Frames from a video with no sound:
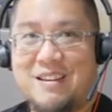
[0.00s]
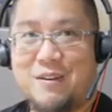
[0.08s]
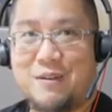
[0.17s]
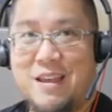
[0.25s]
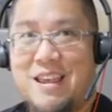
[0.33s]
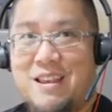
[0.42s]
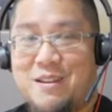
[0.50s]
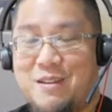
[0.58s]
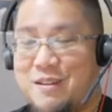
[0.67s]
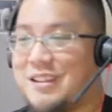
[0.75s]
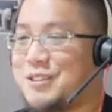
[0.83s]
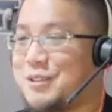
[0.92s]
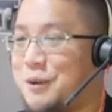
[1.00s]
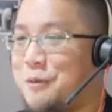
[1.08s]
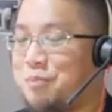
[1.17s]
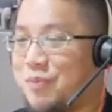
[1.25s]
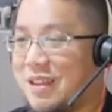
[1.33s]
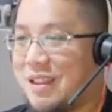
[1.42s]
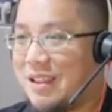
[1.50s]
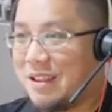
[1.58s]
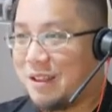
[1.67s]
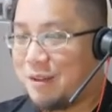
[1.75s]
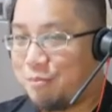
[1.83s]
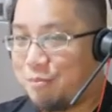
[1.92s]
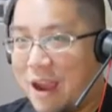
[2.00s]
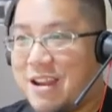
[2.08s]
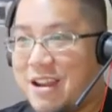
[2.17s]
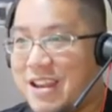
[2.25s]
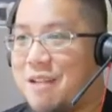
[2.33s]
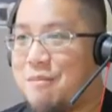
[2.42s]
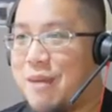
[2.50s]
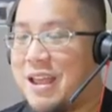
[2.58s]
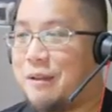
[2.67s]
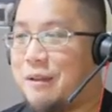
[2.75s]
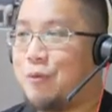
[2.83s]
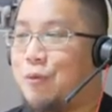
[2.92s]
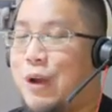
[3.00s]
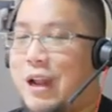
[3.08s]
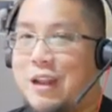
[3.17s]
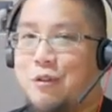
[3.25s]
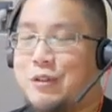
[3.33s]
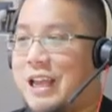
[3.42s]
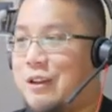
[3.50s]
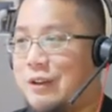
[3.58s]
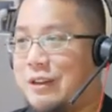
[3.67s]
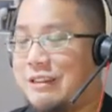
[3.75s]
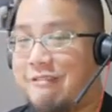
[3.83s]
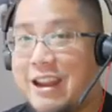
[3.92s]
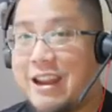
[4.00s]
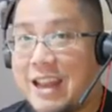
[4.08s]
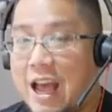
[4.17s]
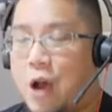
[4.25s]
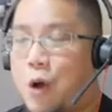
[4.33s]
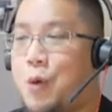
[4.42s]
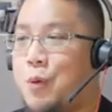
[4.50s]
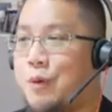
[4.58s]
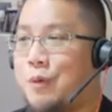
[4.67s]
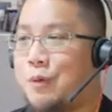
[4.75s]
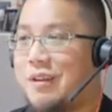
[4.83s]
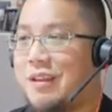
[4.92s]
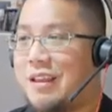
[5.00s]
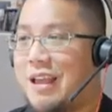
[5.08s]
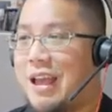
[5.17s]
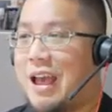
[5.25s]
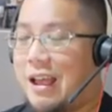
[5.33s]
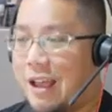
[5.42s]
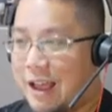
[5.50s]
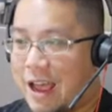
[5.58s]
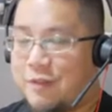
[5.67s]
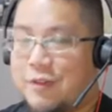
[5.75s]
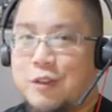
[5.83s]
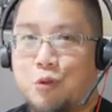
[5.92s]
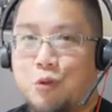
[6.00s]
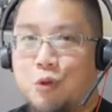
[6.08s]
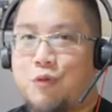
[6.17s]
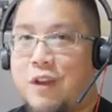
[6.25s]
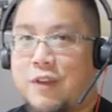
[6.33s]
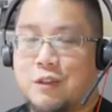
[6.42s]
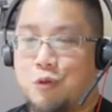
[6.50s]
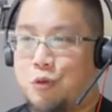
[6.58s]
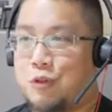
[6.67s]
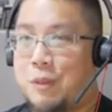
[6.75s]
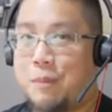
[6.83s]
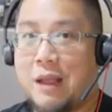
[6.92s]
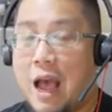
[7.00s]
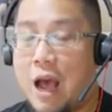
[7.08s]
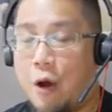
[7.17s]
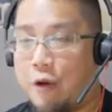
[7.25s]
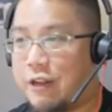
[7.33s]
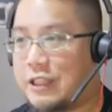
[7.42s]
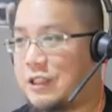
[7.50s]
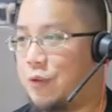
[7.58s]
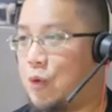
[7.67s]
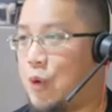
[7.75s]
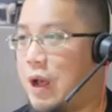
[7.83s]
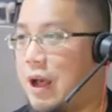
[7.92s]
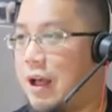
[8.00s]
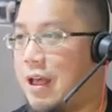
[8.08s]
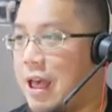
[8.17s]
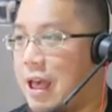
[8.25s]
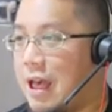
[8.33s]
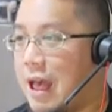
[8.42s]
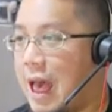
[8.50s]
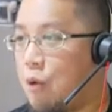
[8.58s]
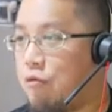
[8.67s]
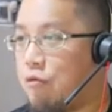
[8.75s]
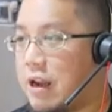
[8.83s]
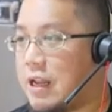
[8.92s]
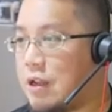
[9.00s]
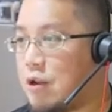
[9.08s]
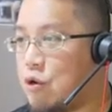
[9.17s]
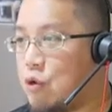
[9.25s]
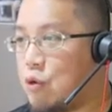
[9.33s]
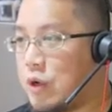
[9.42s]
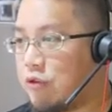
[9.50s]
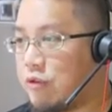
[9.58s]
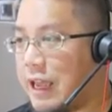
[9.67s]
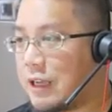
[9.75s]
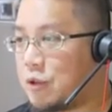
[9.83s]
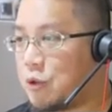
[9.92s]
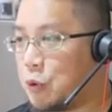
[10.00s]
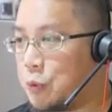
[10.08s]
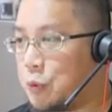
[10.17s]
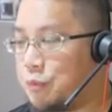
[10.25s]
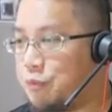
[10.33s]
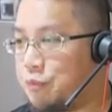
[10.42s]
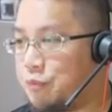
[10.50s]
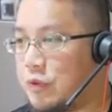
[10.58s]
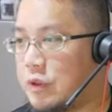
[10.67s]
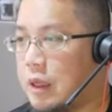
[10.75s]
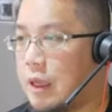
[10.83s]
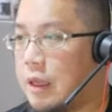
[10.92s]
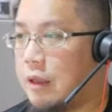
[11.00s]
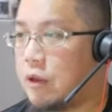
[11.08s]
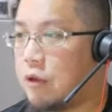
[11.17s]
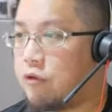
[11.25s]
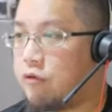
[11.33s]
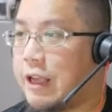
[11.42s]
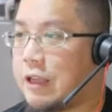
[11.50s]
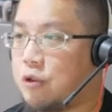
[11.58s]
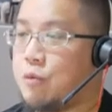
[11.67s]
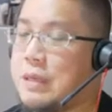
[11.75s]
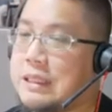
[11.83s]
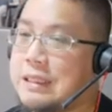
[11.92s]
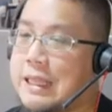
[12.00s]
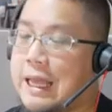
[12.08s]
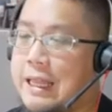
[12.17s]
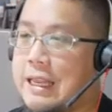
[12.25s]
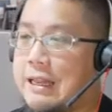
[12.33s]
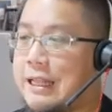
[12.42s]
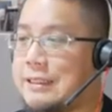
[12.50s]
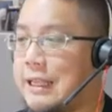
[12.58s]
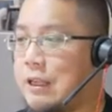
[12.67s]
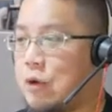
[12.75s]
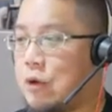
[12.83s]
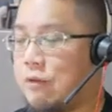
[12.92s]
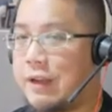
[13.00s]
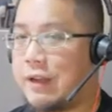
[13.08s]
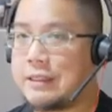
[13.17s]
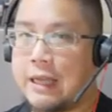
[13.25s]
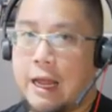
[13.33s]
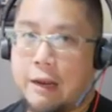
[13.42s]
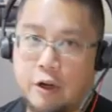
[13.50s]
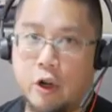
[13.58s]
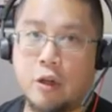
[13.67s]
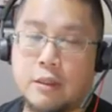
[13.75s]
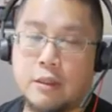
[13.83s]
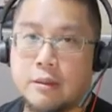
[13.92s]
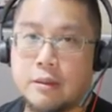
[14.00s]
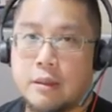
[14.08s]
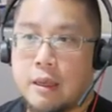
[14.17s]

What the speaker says: Okay, so bearing that in mind, what I do is I do right now. I have this 2 to 5x rule. Depending how aggressive you are, I would rather you do a 3x rule. 3x rule means that let's say you invest $100.